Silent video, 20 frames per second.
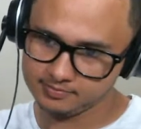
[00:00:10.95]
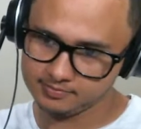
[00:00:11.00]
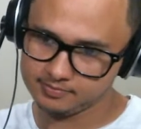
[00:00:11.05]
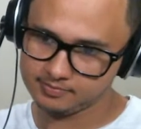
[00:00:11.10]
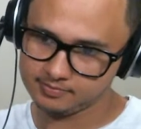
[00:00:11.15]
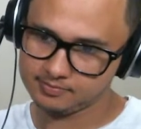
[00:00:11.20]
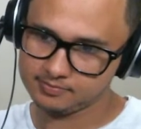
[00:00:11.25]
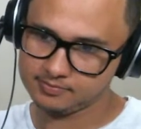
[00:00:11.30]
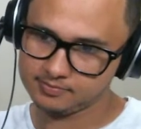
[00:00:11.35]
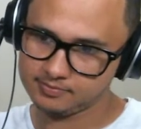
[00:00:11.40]

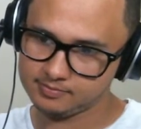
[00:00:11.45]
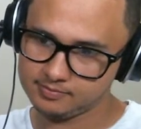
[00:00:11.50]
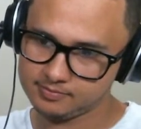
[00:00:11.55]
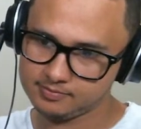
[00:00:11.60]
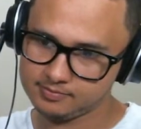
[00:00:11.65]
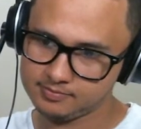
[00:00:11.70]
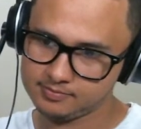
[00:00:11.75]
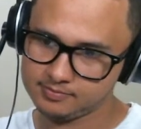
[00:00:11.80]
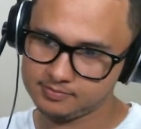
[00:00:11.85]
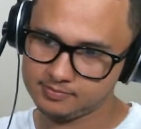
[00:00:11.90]

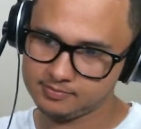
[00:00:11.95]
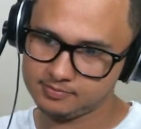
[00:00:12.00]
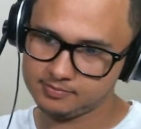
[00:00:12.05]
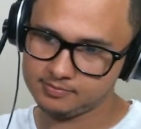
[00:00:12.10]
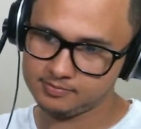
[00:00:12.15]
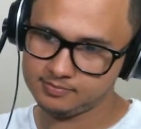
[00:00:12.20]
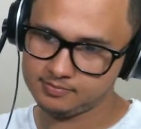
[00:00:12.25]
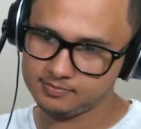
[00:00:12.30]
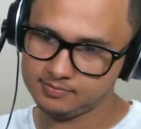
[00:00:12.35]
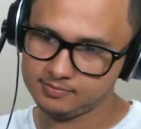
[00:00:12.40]

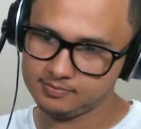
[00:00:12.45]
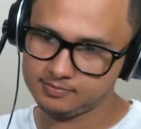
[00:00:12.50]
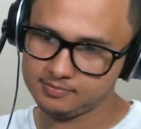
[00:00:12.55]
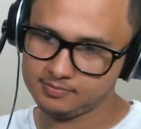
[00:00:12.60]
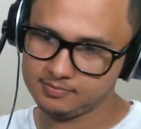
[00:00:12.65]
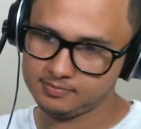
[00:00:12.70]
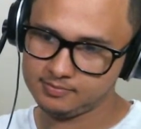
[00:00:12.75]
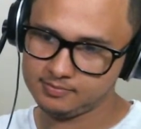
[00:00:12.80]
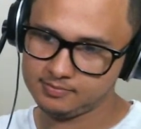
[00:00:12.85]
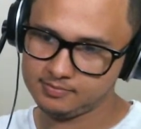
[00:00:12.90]

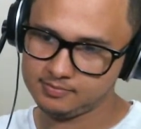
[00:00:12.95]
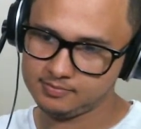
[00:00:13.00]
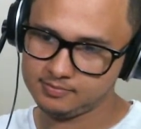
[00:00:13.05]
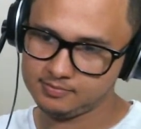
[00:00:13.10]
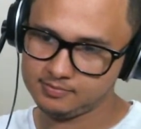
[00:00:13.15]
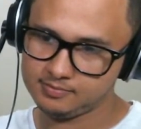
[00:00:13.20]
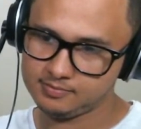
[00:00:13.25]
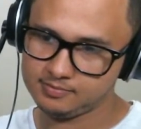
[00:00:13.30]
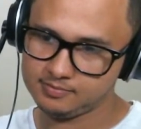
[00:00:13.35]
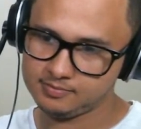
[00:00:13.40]

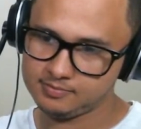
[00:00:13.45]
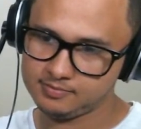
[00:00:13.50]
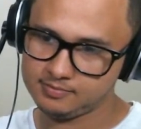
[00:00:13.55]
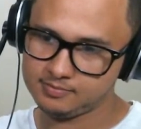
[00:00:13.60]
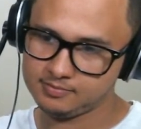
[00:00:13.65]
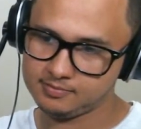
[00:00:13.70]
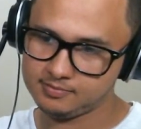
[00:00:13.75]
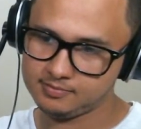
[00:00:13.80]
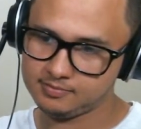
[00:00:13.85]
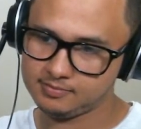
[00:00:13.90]

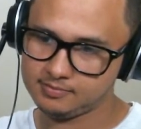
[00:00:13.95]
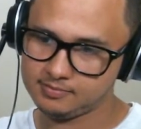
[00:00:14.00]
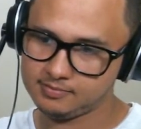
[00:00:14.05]
This person isn't speaking.